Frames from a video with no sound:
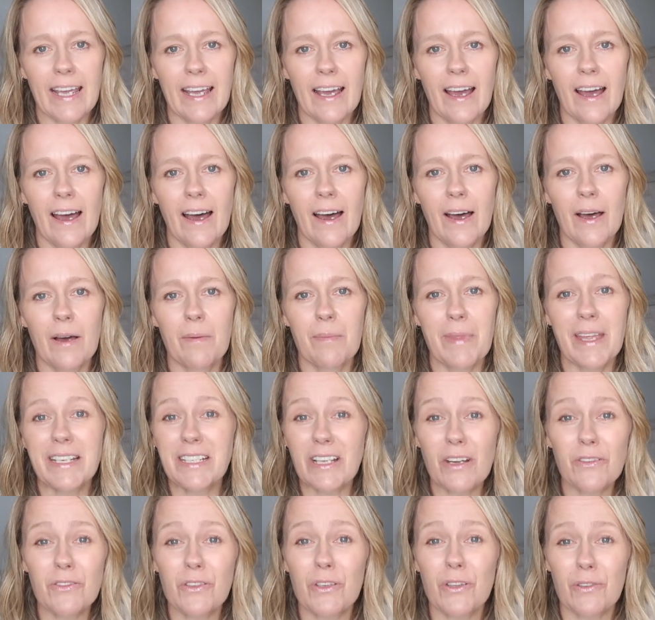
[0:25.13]
They
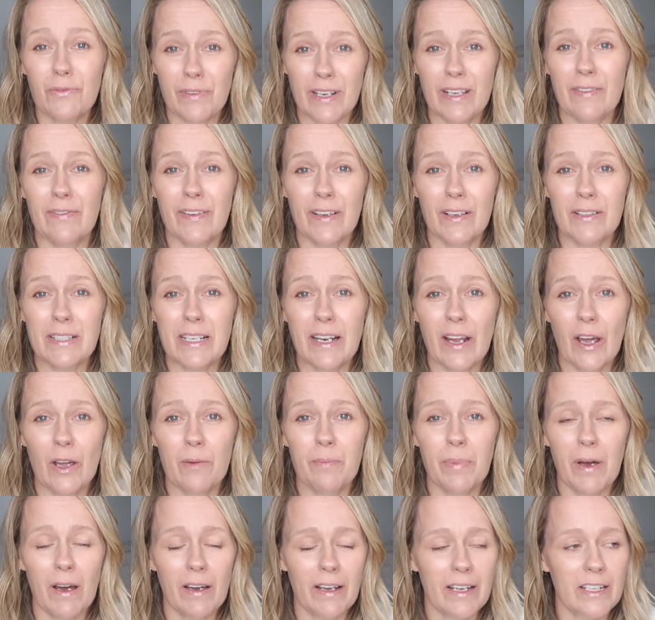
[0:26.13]
don't do the refills in Home
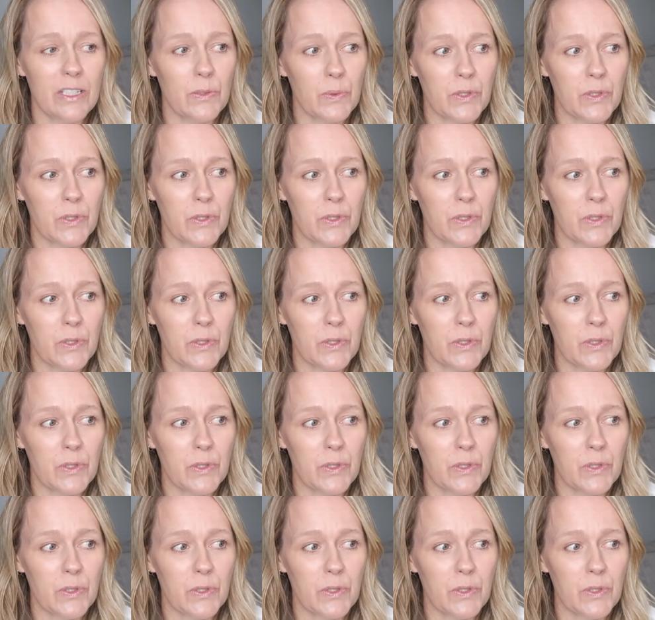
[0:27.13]
Bargains,